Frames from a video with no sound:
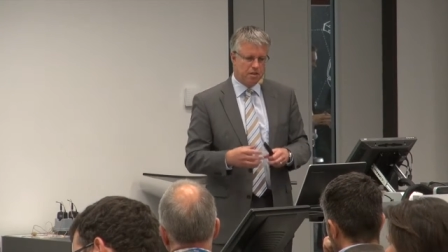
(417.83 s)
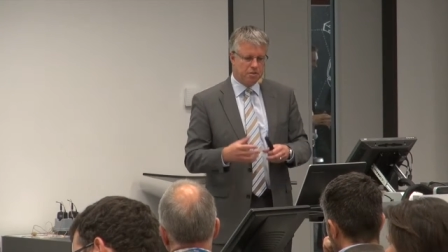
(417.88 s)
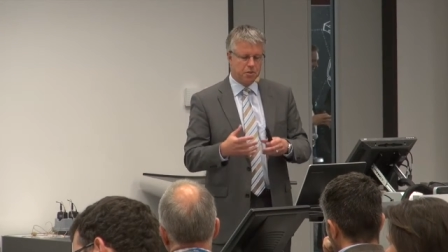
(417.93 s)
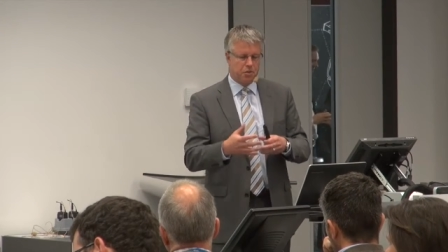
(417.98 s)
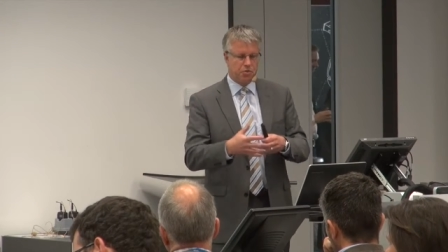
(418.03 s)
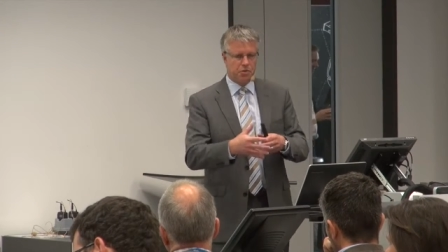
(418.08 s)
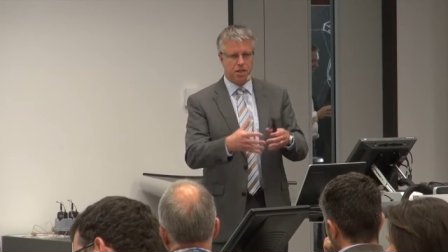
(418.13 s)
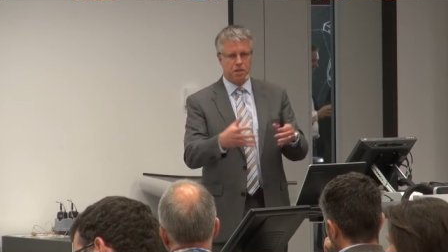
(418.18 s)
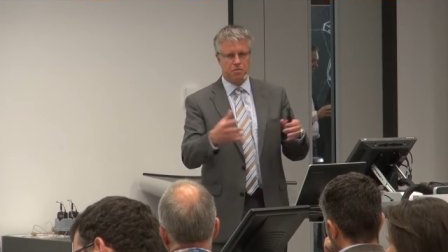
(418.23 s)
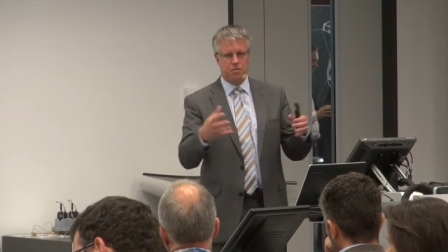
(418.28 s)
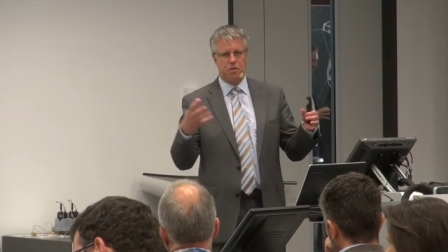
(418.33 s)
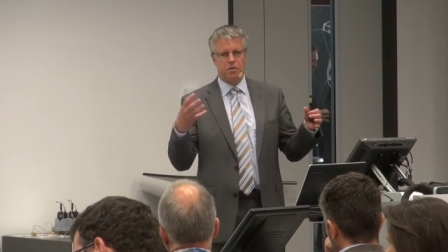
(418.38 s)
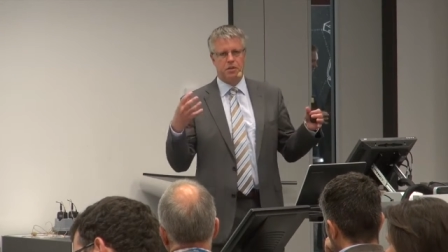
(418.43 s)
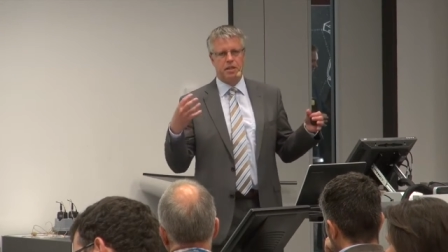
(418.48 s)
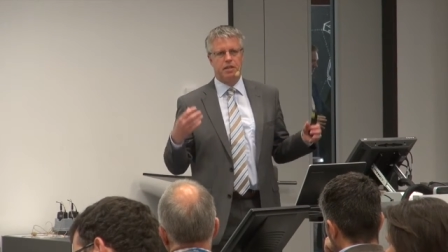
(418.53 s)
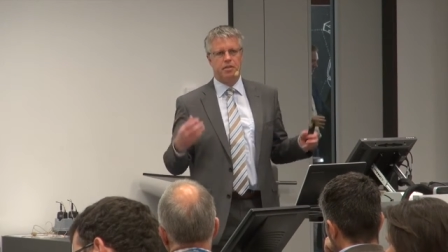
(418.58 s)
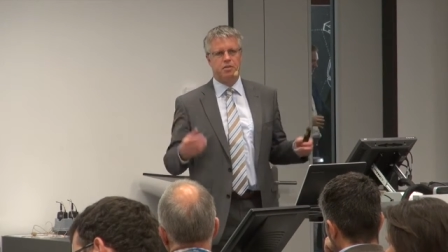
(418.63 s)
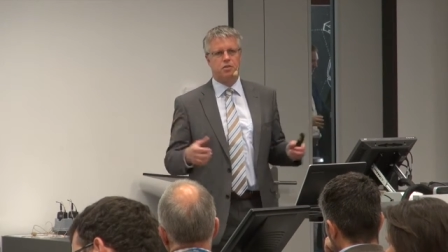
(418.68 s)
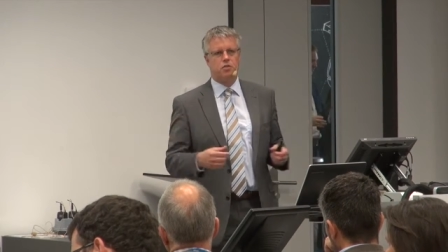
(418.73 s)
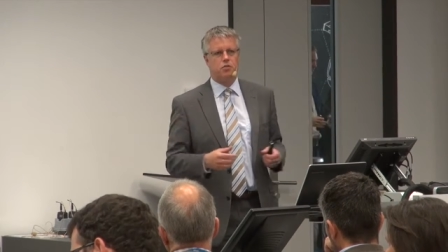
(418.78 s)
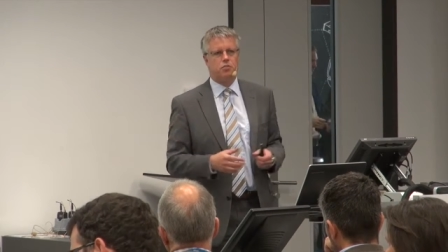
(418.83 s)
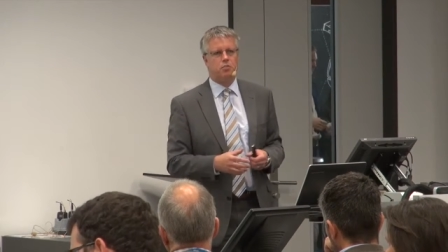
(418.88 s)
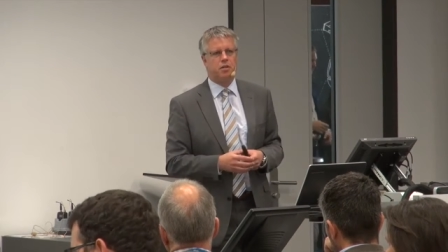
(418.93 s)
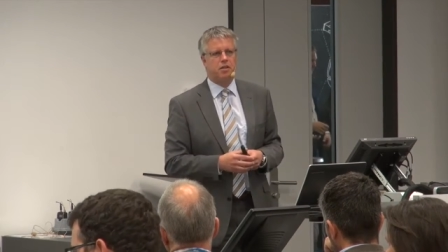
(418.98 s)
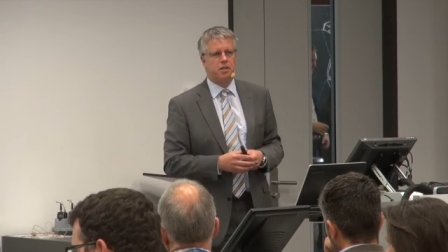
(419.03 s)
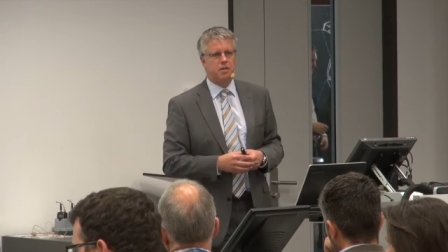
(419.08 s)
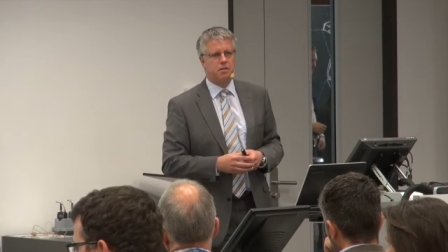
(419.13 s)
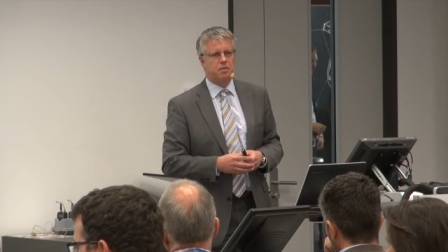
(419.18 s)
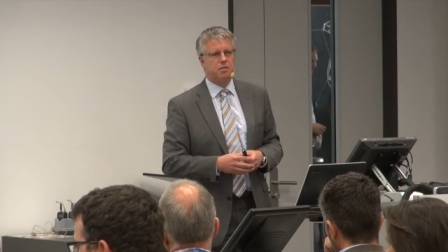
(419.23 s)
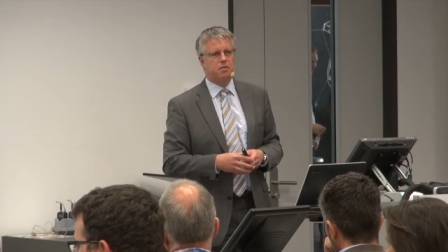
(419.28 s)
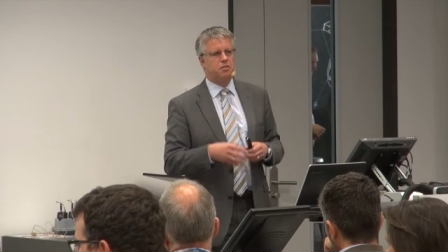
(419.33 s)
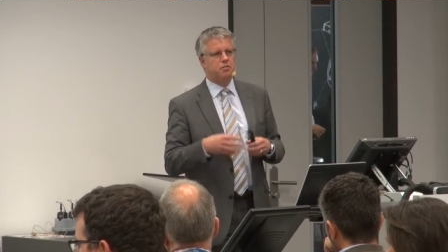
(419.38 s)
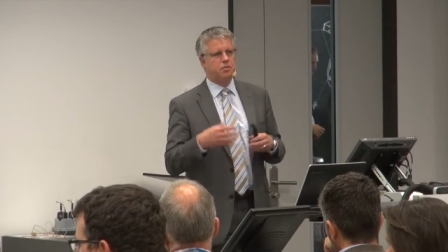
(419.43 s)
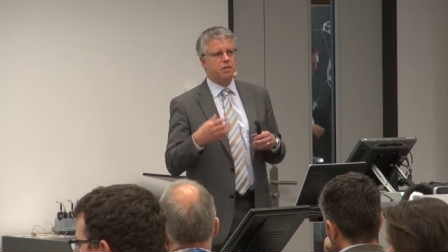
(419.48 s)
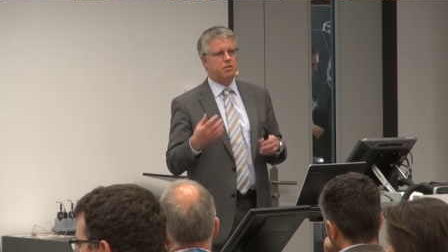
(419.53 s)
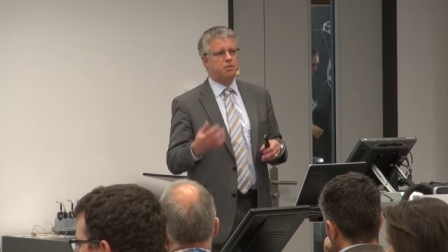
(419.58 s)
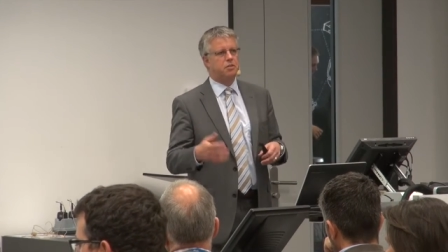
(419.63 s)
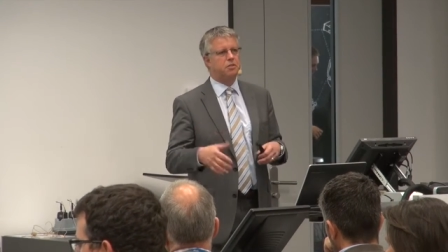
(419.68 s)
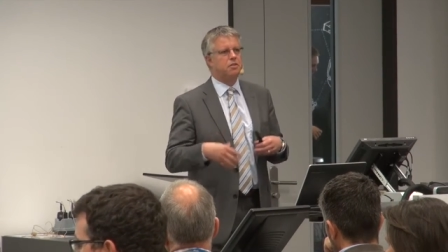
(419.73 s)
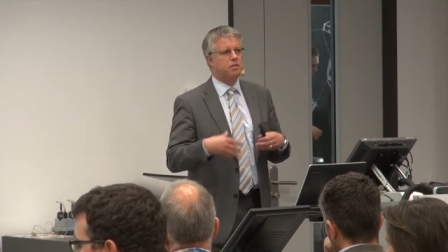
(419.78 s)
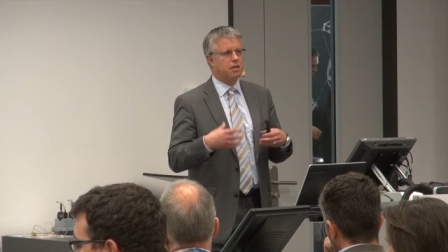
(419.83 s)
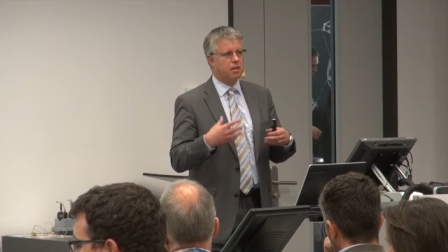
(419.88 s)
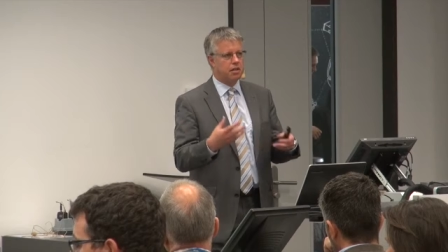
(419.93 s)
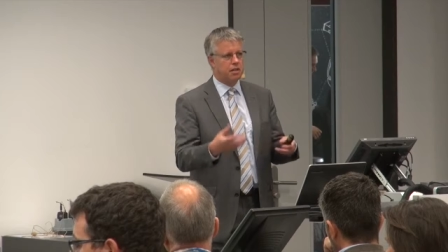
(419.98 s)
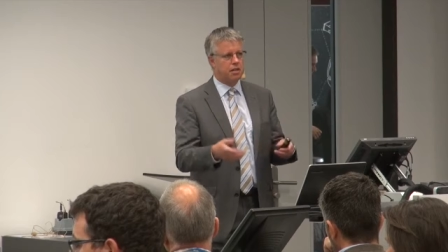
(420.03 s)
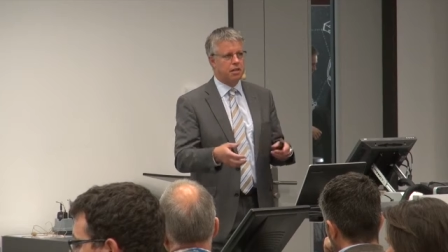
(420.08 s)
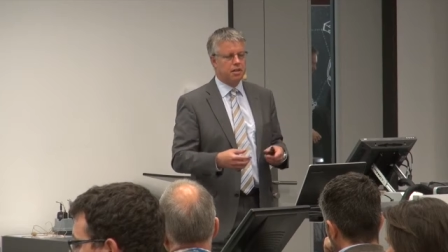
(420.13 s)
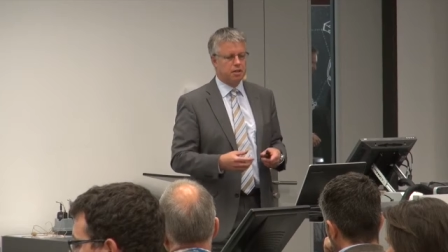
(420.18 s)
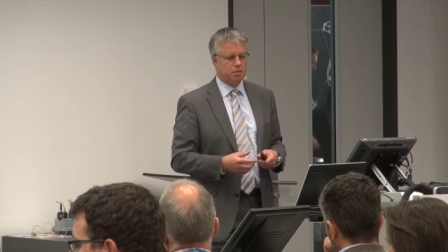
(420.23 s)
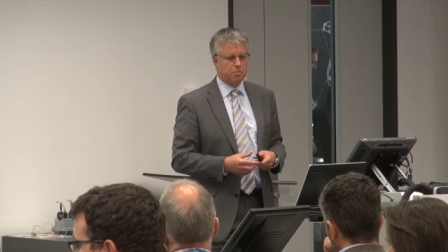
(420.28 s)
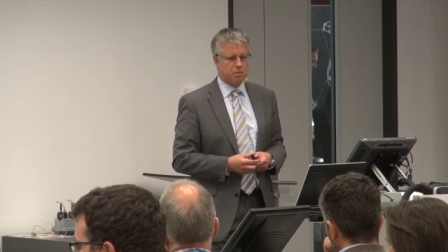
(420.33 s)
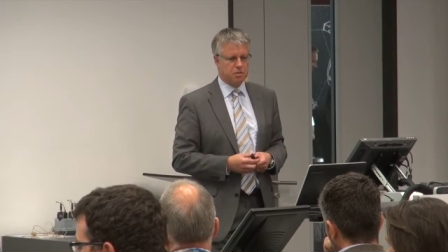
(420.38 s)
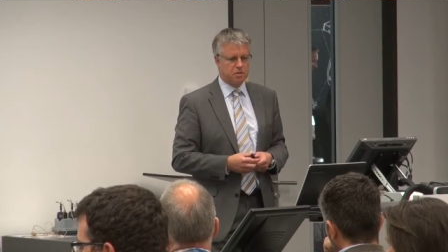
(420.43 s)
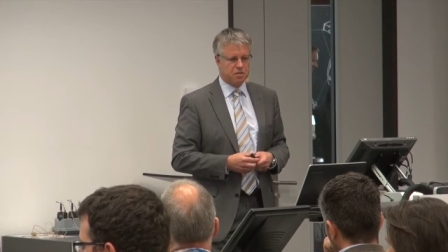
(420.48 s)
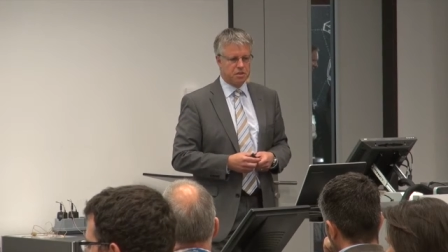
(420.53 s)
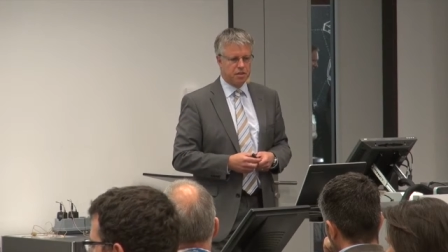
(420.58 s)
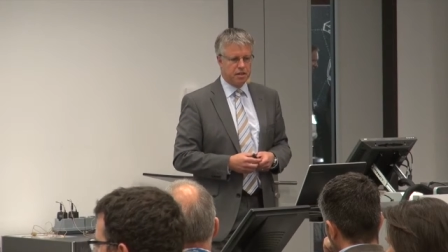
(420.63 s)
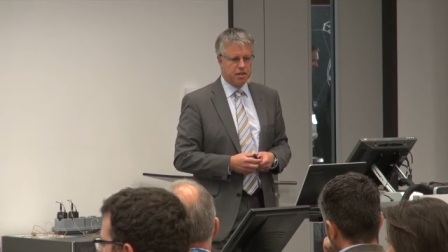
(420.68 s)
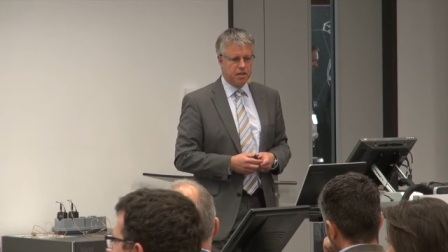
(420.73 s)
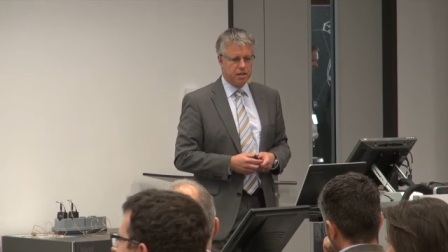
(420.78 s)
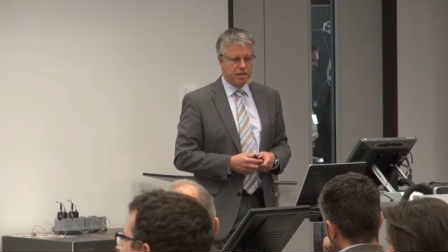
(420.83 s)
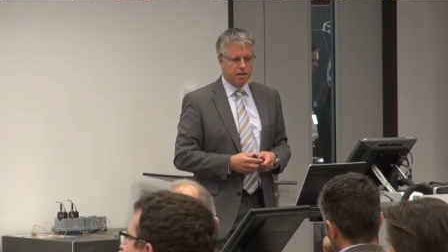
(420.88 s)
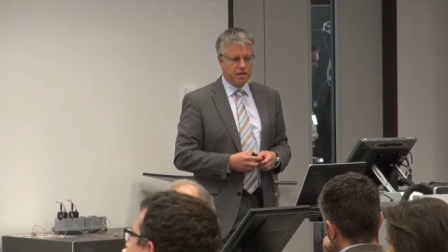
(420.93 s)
So we have a range of partners which help us